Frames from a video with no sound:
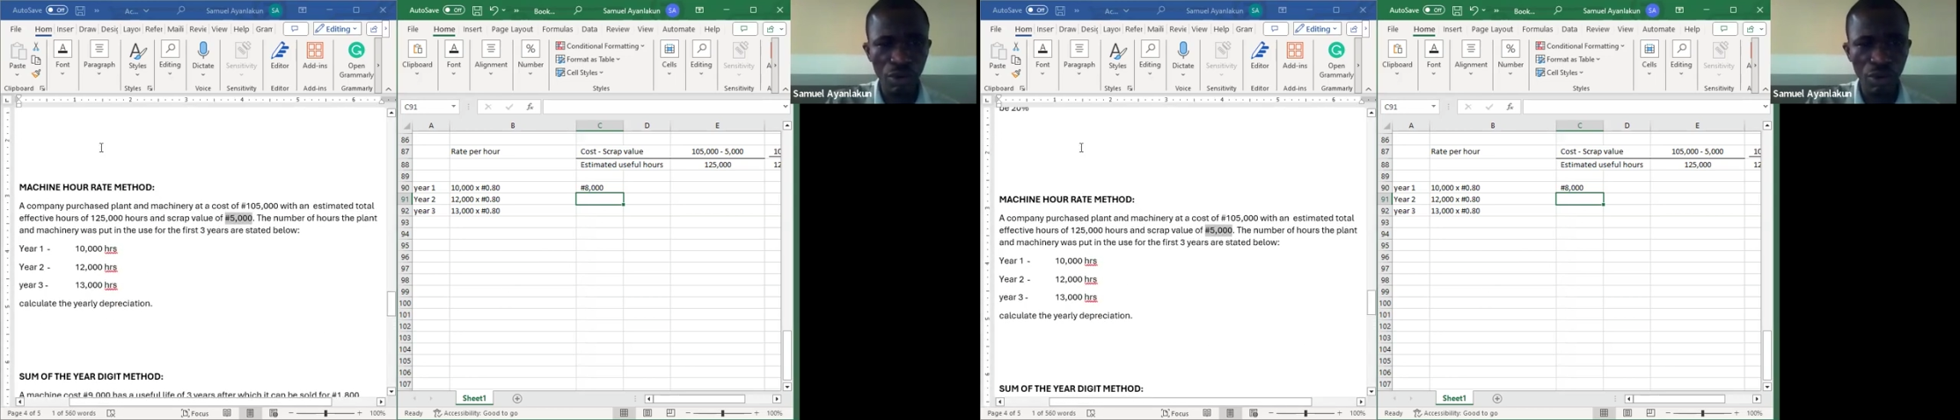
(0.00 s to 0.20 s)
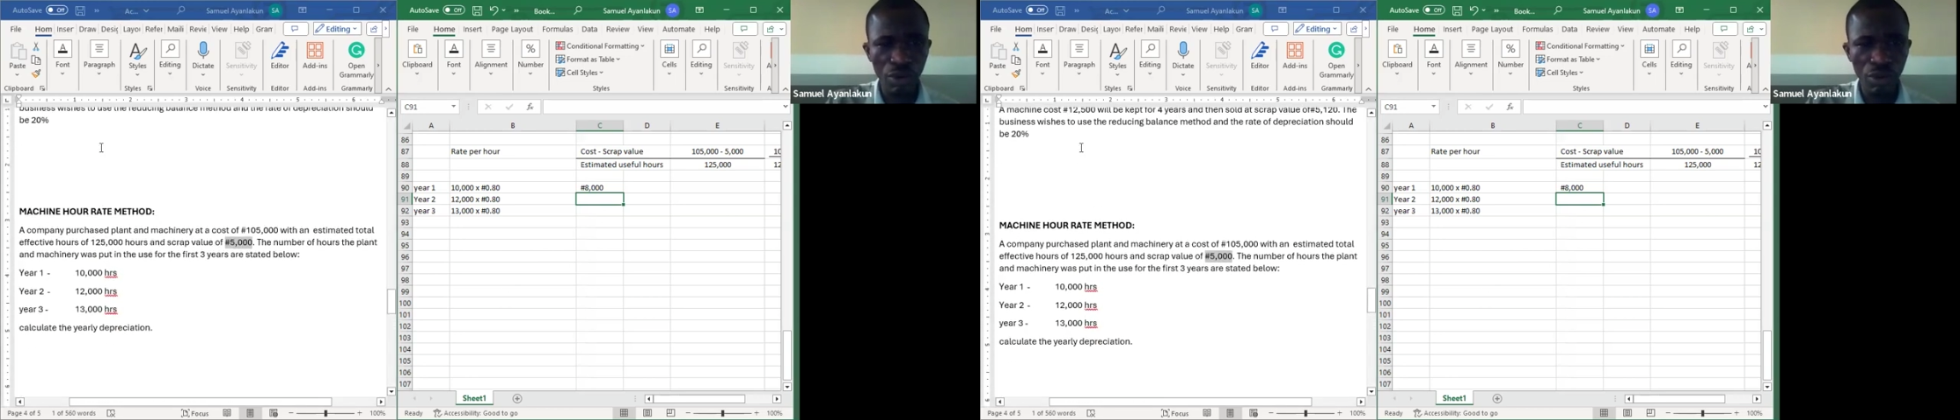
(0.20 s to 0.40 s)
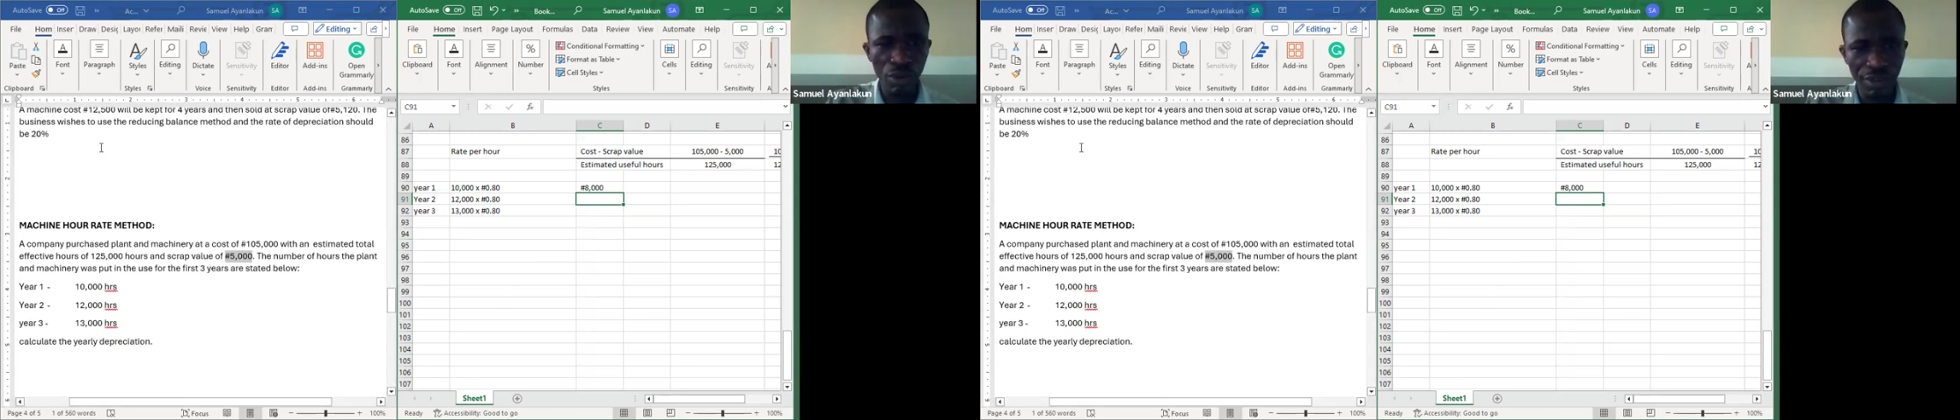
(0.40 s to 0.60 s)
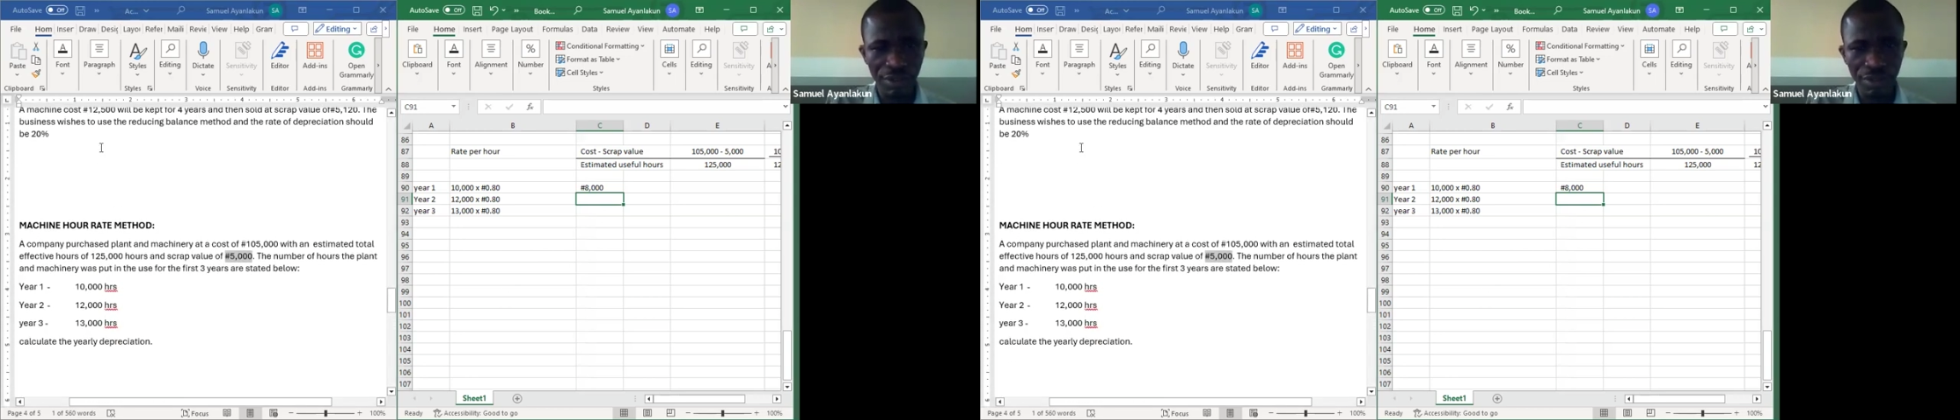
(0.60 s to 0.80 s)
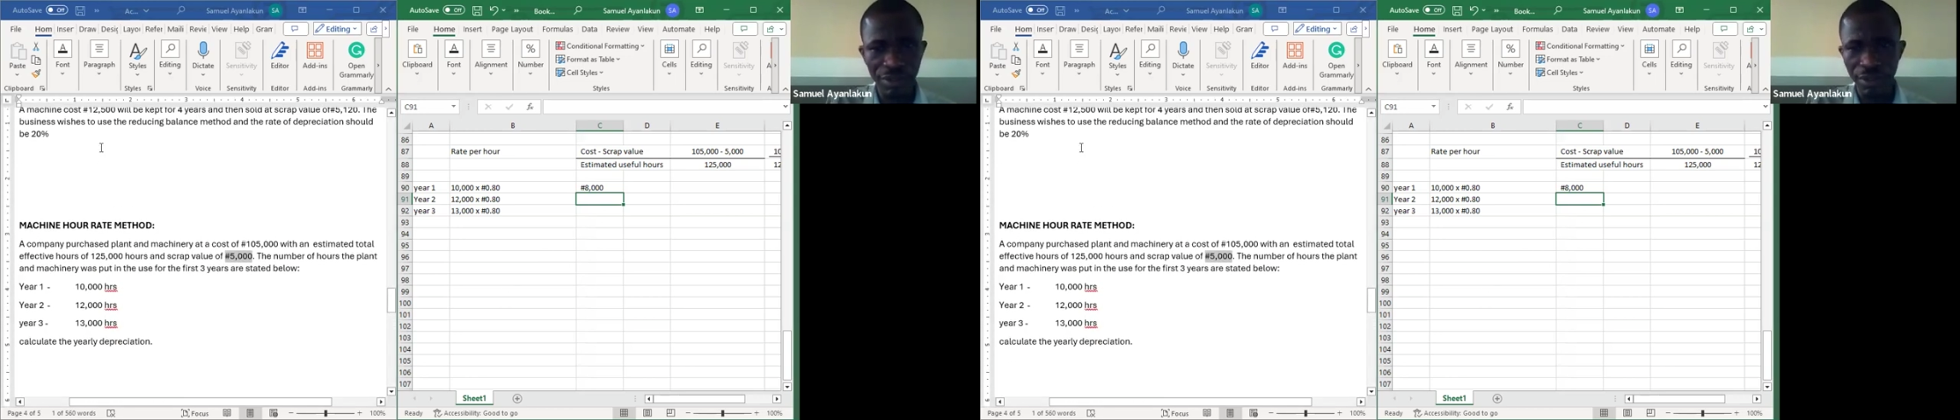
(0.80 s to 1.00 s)
The difference
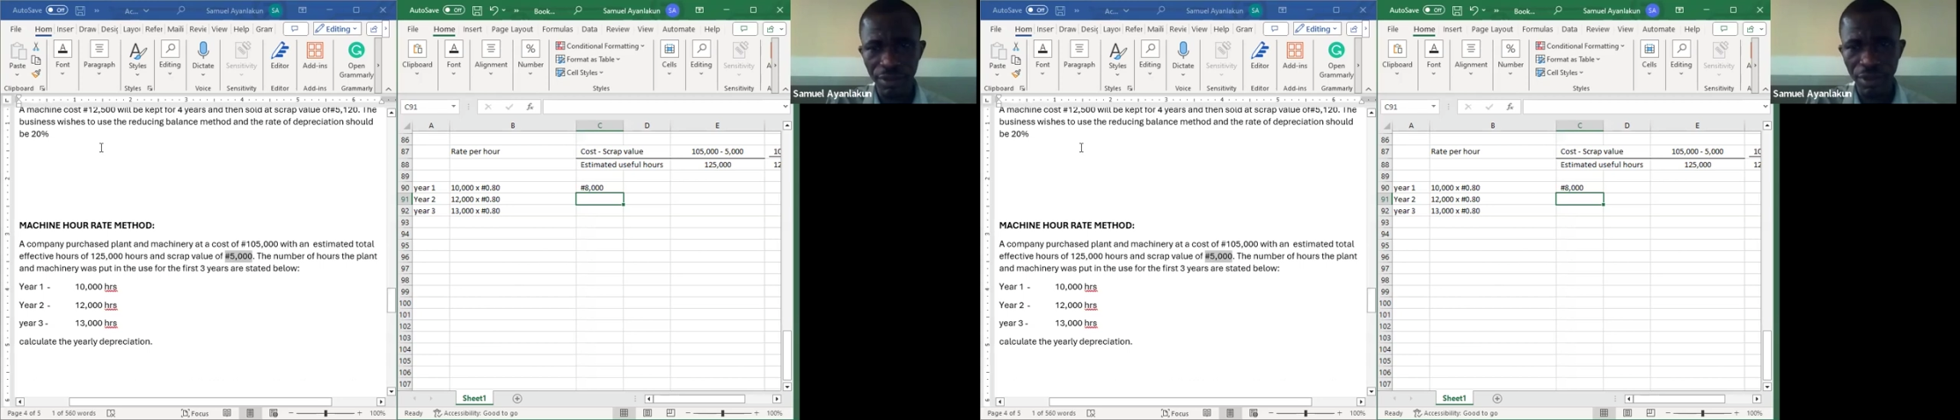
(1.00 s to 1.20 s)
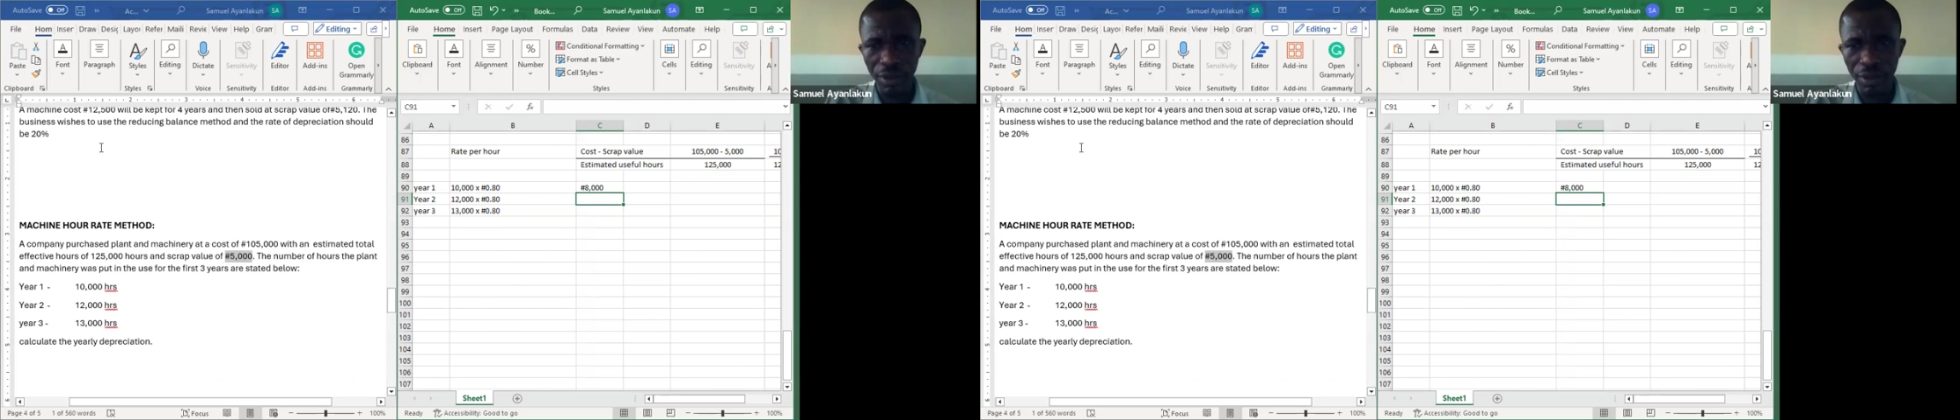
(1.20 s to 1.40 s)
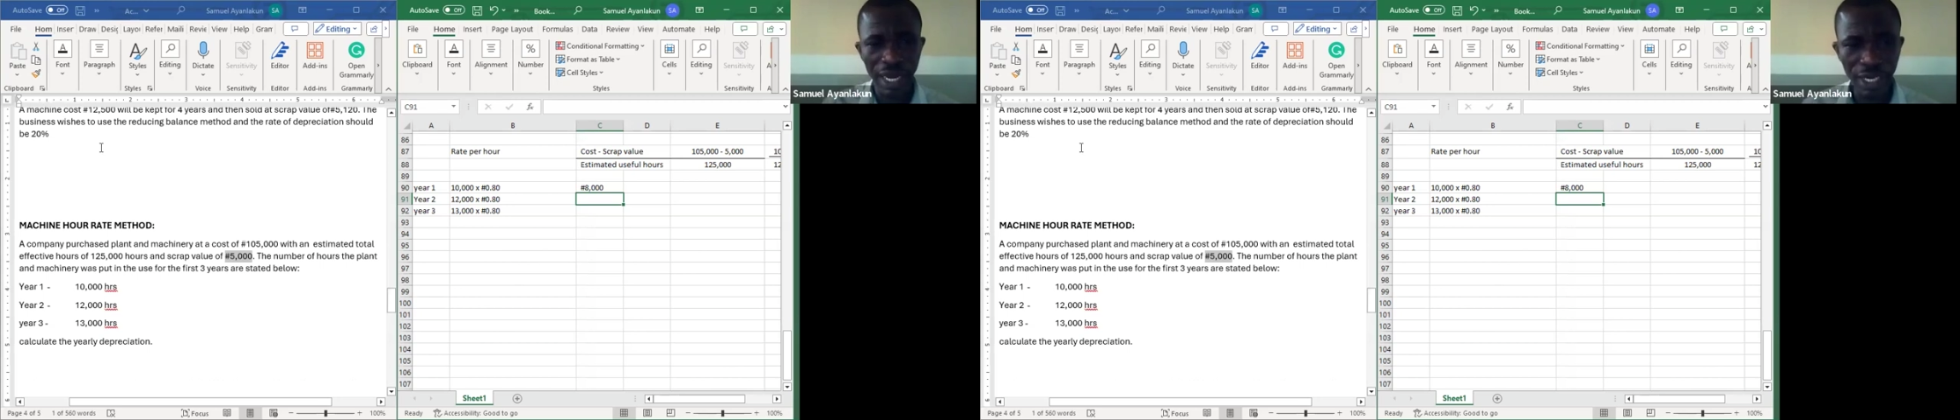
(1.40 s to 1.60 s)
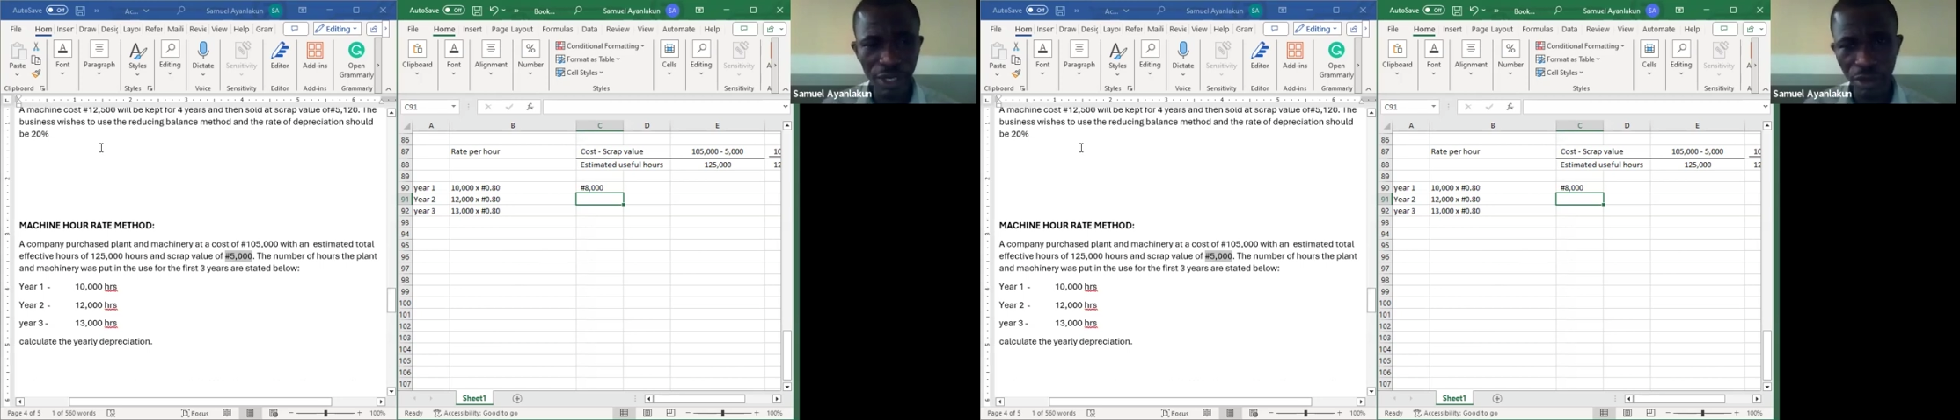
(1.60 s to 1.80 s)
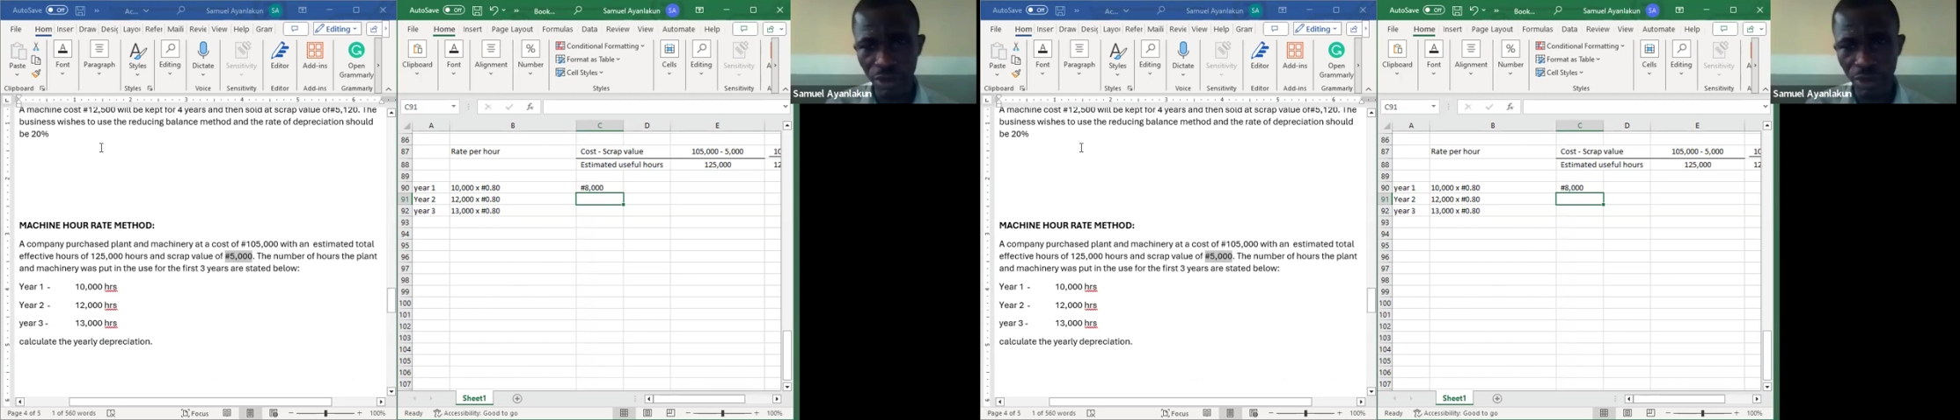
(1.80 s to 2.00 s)
between
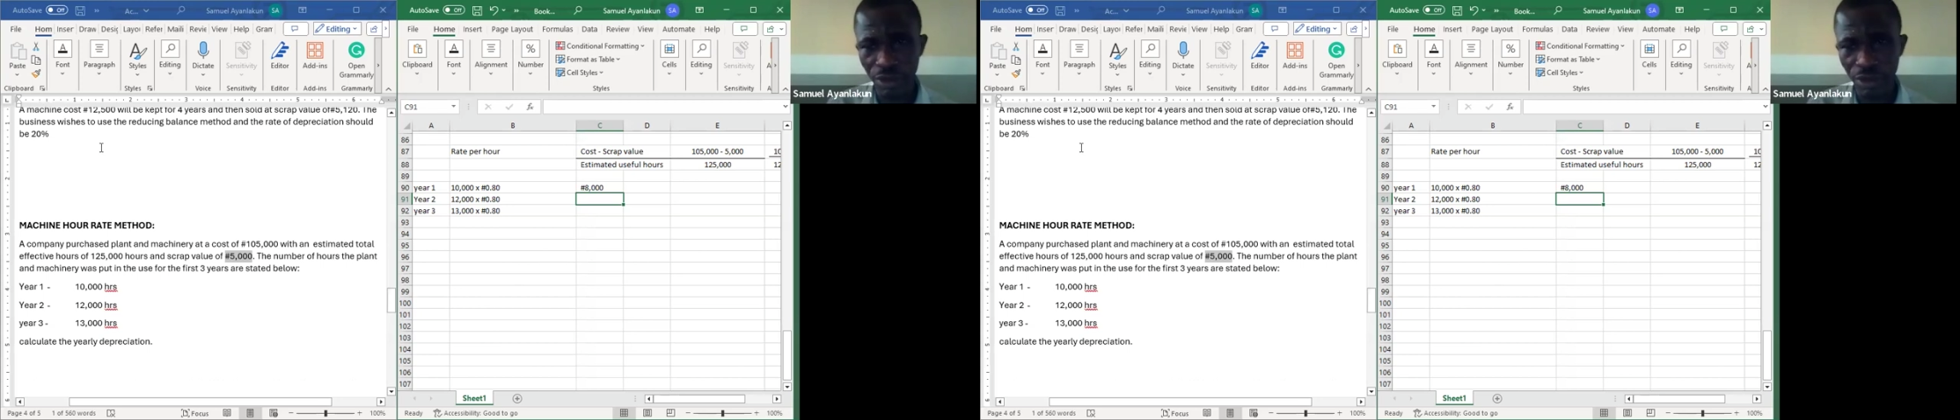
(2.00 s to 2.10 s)
105